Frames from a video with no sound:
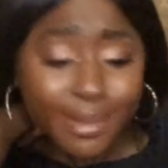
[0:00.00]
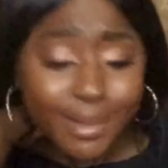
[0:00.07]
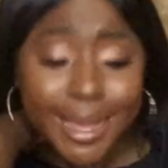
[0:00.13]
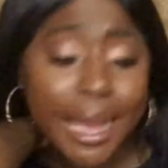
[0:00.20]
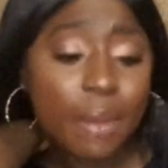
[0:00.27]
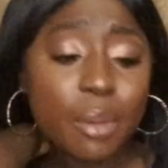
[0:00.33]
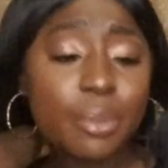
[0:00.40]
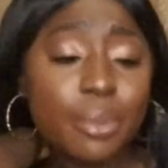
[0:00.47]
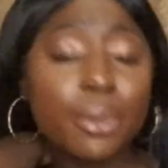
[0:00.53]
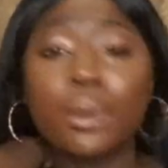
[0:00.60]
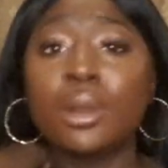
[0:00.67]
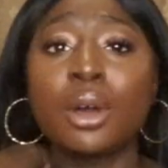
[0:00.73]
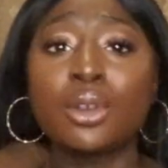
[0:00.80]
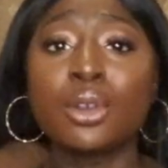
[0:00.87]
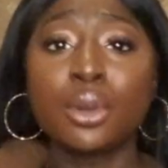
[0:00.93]
how
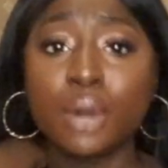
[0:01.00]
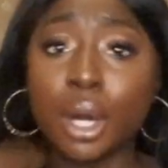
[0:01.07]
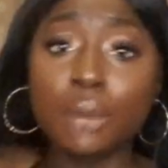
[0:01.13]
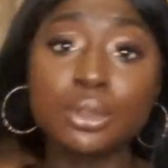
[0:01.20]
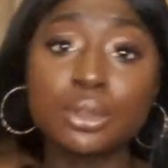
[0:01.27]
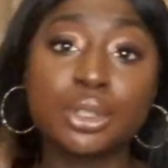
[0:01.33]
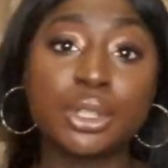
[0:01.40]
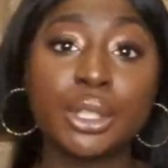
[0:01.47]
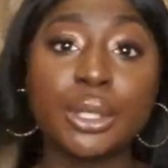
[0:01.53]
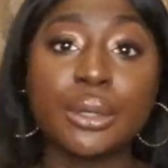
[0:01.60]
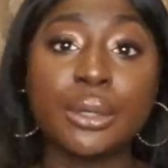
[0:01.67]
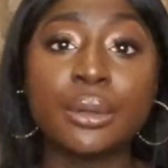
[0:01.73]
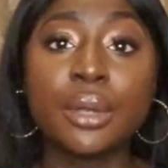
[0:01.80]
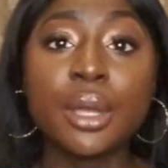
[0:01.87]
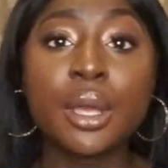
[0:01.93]
important are your goals to
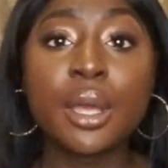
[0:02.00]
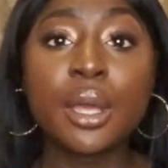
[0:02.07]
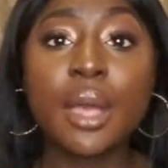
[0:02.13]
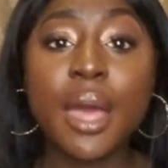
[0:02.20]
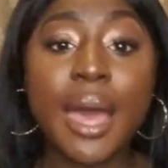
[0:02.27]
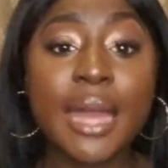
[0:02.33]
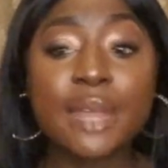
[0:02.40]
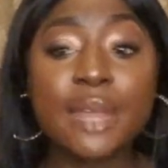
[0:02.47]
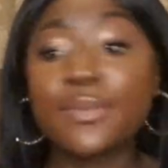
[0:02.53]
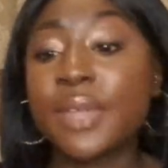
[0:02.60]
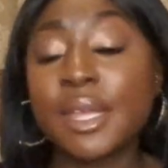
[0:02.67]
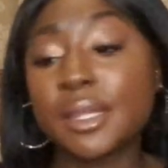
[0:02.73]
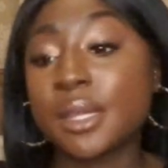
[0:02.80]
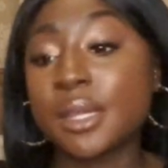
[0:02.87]
you? And if they're